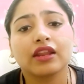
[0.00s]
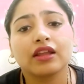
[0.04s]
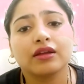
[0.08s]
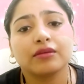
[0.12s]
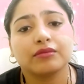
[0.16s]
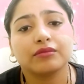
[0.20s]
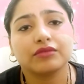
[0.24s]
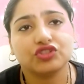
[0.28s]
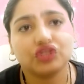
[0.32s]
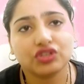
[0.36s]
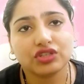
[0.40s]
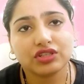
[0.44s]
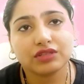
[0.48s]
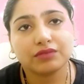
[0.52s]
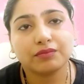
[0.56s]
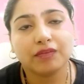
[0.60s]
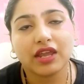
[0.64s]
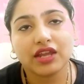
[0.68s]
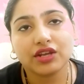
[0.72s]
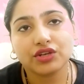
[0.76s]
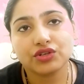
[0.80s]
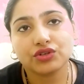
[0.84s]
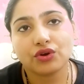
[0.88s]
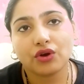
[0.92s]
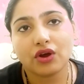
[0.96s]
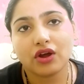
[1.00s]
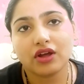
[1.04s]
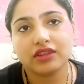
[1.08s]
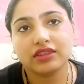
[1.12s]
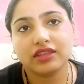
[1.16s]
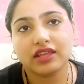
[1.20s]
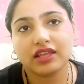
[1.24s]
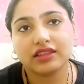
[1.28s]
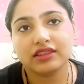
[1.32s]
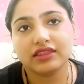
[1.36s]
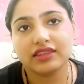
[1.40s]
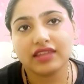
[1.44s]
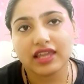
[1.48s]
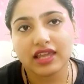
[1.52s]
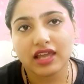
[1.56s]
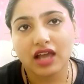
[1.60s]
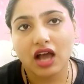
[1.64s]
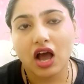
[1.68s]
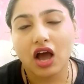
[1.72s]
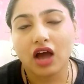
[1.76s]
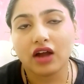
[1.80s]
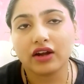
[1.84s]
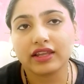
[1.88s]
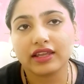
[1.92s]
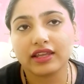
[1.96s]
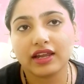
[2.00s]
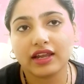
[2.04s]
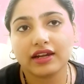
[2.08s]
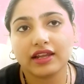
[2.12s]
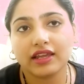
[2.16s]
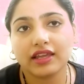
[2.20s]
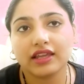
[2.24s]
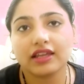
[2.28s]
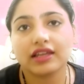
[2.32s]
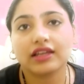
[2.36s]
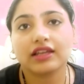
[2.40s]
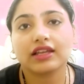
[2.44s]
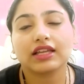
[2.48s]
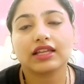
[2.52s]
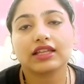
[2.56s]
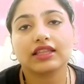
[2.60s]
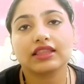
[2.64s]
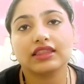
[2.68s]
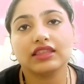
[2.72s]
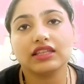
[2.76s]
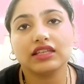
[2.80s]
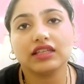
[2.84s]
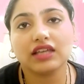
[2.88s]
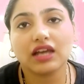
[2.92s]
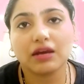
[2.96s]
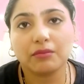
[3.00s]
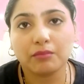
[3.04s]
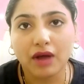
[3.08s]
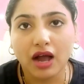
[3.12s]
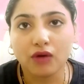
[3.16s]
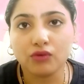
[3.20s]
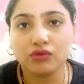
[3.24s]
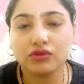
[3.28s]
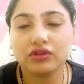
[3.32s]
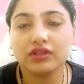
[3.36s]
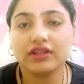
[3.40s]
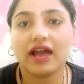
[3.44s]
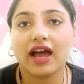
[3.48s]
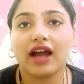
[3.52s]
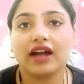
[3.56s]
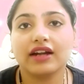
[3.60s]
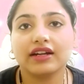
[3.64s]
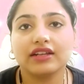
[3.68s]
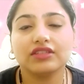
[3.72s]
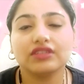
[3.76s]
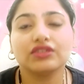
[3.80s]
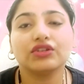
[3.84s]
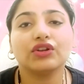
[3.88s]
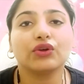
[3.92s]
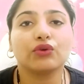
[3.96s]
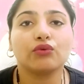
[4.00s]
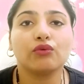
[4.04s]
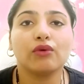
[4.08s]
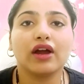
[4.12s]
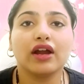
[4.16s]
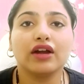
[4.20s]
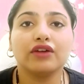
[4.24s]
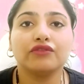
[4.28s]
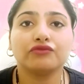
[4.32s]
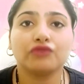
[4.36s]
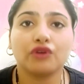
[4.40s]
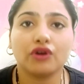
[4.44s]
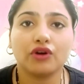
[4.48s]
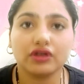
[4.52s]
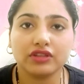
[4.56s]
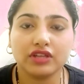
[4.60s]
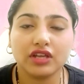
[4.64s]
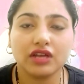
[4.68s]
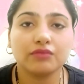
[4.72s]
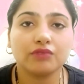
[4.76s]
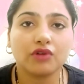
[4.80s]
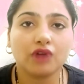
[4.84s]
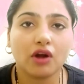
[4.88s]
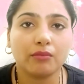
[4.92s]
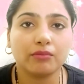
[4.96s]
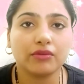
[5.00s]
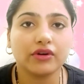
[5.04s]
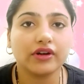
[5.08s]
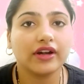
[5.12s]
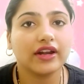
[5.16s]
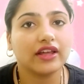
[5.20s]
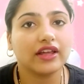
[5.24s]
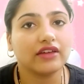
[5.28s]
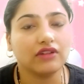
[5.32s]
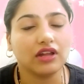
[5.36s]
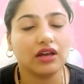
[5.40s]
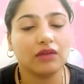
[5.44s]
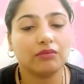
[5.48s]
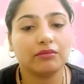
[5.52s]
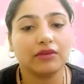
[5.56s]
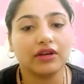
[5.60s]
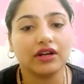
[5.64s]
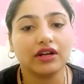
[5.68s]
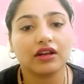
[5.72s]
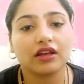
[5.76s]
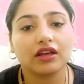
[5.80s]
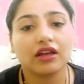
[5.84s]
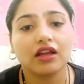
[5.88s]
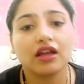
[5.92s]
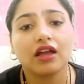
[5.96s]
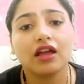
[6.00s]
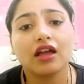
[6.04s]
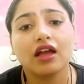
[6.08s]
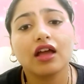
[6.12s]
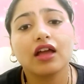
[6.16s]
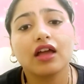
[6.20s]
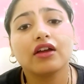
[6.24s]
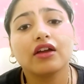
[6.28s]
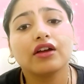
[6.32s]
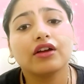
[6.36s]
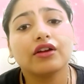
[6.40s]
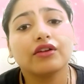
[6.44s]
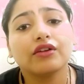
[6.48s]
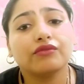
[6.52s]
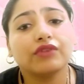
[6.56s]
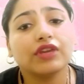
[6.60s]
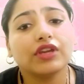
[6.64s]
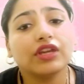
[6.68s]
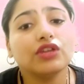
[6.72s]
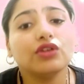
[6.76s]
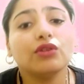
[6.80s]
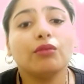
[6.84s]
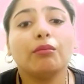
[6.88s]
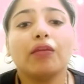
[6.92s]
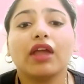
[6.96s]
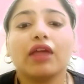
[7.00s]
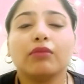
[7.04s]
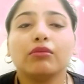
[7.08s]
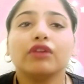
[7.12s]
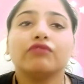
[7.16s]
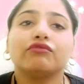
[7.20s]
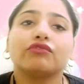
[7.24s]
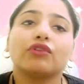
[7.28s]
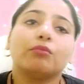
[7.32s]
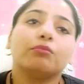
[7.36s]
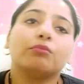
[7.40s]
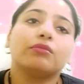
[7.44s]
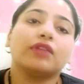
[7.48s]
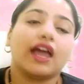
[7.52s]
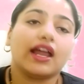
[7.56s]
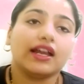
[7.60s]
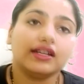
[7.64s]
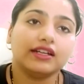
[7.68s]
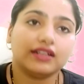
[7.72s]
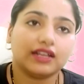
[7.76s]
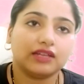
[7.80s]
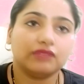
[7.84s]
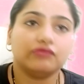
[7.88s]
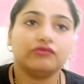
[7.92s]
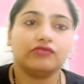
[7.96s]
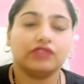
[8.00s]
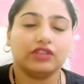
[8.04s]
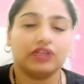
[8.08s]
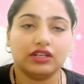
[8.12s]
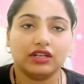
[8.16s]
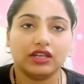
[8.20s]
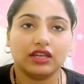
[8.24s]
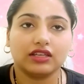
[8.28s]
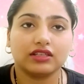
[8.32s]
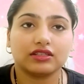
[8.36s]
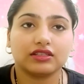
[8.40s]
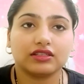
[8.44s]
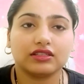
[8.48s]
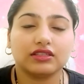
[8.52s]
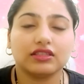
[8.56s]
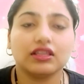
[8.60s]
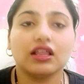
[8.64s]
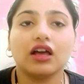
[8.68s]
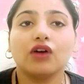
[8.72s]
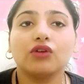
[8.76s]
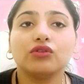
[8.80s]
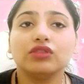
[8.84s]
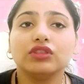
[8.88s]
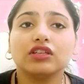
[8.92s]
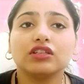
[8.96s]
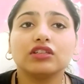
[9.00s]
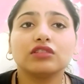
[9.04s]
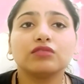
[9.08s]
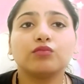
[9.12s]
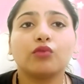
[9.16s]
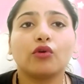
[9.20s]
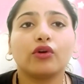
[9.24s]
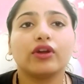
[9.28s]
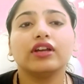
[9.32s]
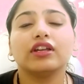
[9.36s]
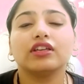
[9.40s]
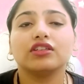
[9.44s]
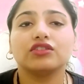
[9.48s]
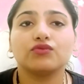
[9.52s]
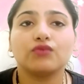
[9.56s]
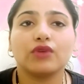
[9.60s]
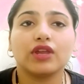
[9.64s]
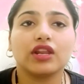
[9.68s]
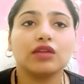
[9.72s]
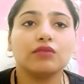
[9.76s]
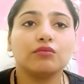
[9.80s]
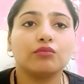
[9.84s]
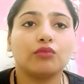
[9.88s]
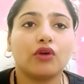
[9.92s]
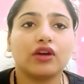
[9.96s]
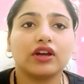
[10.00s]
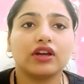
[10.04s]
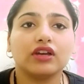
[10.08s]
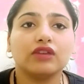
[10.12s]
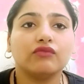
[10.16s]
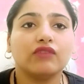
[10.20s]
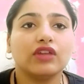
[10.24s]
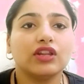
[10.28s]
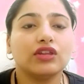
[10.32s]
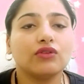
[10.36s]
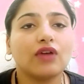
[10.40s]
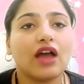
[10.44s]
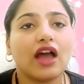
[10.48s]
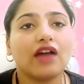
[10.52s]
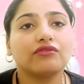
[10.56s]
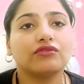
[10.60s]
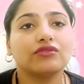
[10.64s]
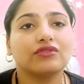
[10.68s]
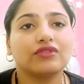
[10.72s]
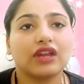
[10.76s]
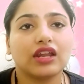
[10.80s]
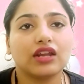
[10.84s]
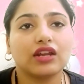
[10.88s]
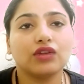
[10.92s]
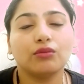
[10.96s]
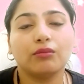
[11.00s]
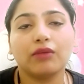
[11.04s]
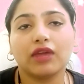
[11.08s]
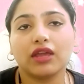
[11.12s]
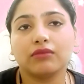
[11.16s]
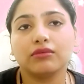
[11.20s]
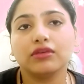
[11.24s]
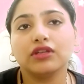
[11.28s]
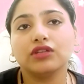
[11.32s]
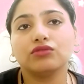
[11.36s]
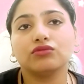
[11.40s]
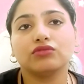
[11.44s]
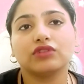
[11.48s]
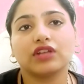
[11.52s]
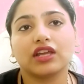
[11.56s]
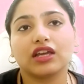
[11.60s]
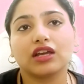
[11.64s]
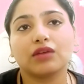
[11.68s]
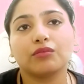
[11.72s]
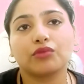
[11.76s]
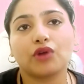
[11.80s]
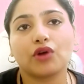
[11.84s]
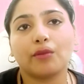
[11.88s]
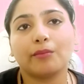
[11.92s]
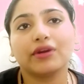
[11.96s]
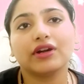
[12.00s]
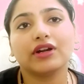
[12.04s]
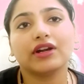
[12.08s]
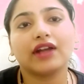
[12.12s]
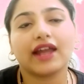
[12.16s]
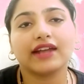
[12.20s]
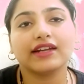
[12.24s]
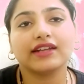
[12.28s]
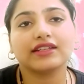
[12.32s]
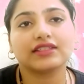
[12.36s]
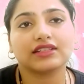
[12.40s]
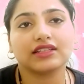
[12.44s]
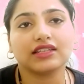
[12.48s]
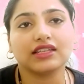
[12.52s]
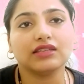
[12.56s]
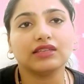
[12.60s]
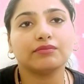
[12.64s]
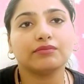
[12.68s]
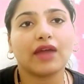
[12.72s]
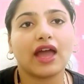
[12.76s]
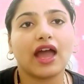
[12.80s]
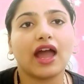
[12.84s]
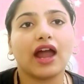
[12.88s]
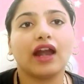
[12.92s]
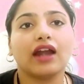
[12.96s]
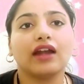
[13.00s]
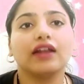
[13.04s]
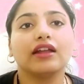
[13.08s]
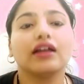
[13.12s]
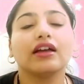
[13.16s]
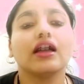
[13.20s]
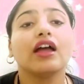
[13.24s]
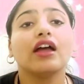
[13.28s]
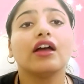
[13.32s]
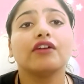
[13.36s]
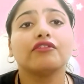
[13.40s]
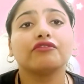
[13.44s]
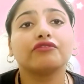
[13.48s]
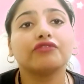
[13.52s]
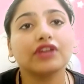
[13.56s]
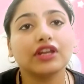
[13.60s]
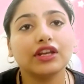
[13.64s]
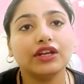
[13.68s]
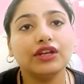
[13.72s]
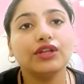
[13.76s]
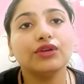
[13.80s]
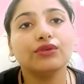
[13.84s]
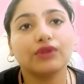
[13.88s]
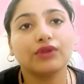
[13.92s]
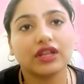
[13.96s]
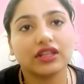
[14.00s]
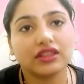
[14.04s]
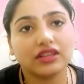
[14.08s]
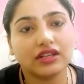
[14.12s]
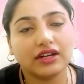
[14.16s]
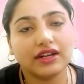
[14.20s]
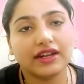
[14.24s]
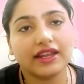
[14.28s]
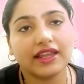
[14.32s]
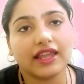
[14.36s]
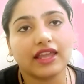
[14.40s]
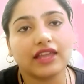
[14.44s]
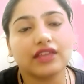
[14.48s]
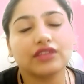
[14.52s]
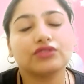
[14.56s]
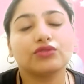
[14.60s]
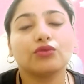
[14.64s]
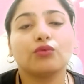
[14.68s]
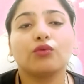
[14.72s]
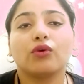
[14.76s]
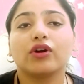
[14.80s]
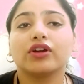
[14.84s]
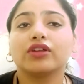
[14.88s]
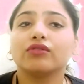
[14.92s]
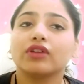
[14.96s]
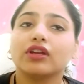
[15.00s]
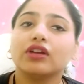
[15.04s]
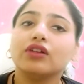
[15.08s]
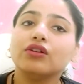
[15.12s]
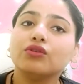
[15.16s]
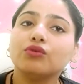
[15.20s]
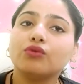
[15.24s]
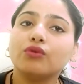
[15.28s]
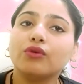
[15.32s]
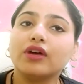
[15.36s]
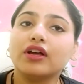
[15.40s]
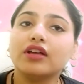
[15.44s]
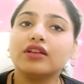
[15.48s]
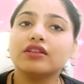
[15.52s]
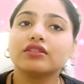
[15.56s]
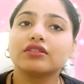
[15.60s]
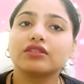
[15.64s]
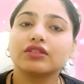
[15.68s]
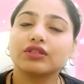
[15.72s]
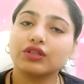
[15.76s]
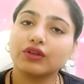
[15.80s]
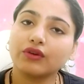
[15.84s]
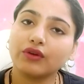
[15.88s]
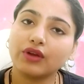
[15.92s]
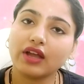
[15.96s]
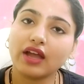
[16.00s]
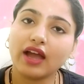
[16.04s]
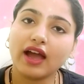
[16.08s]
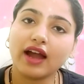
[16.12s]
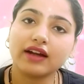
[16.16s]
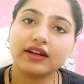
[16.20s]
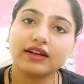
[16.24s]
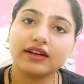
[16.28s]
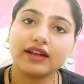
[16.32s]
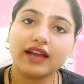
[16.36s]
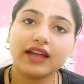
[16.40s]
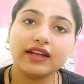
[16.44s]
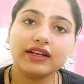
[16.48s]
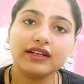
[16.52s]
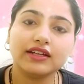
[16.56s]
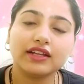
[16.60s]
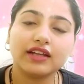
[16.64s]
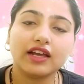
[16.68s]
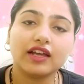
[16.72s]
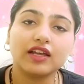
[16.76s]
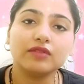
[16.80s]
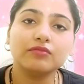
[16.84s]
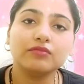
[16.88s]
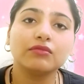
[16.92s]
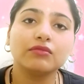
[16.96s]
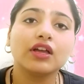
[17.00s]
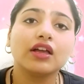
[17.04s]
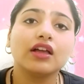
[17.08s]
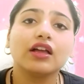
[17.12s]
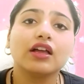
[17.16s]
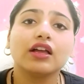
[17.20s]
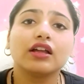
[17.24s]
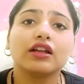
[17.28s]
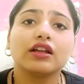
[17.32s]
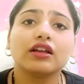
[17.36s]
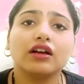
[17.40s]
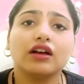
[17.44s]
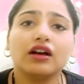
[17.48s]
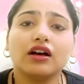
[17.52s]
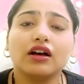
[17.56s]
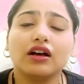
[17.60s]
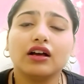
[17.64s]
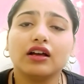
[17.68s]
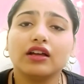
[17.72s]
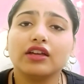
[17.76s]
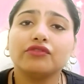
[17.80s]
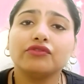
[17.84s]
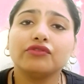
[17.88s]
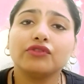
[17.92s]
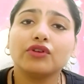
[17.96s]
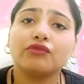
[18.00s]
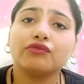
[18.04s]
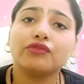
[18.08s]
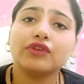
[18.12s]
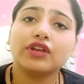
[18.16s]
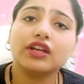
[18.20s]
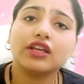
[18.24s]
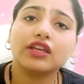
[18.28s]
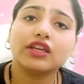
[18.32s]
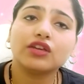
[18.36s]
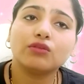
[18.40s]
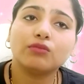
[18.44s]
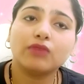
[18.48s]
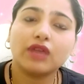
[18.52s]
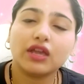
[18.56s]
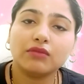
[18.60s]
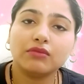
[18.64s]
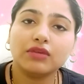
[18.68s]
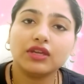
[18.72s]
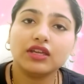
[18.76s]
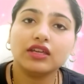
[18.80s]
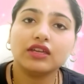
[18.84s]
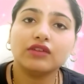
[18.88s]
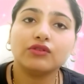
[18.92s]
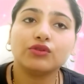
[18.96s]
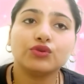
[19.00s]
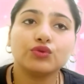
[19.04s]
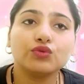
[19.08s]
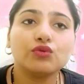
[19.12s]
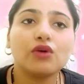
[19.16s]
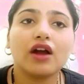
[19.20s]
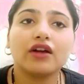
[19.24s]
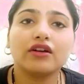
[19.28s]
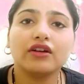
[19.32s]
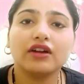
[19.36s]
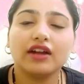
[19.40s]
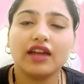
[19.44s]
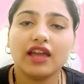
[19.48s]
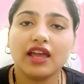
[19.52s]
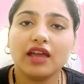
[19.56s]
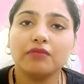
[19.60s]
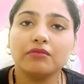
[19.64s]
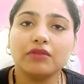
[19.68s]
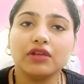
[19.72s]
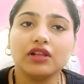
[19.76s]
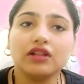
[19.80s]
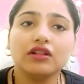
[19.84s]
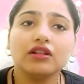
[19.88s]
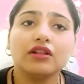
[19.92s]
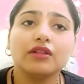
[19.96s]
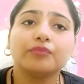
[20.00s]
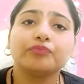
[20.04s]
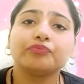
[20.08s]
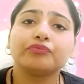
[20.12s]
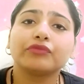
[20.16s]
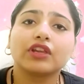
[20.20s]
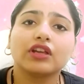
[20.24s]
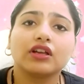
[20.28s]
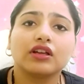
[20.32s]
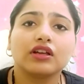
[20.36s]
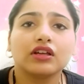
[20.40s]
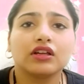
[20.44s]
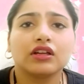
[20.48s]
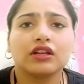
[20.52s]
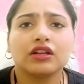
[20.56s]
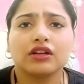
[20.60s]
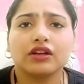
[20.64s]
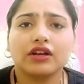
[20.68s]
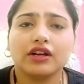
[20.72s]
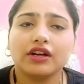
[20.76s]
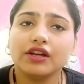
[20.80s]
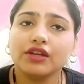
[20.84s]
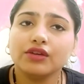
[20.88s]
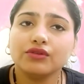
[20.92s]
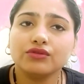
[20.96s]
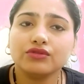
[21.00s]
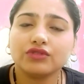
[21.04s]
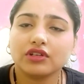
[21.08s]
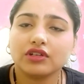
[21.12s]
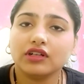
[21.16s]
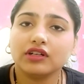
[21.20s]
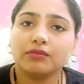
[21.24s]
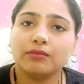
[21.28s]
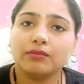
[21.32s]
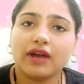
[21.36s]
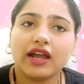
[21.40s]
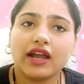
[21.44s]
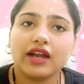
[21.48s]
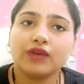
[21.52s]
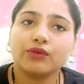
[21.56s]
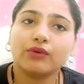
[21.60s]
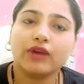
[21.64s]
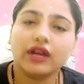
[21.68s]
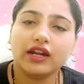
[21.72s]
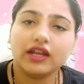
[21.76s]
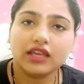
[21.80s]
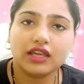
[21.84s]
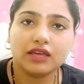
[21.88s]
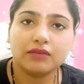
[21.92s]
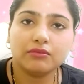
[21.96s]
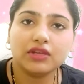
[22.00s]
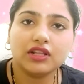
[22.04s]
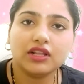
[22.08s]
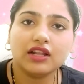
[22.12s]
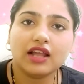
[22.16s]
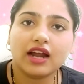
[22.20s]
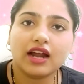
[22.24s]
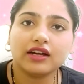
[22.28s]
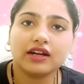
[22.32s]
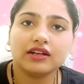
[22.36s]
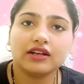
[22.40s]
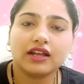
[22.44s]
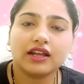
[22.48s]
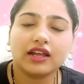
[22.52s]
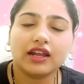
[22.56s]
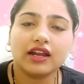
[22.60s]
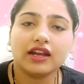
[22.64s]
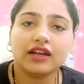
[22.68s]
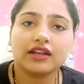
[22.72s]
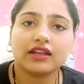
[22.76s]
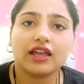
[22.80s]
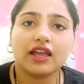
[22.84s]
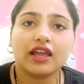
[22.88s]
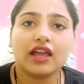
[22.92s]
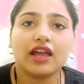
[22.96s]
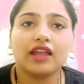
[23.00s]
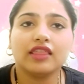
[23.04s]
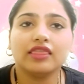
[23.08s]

Just make sure that they are getting the amount that is required for their proper development. Wean your baby from nighttime feedings. Now, this point is very important when you have to train your baby to take a proper night sleep and feed during the day. So, what you can do is at night time, If you're feeding your baby 200 ml, reduce it by 20 ml at a night and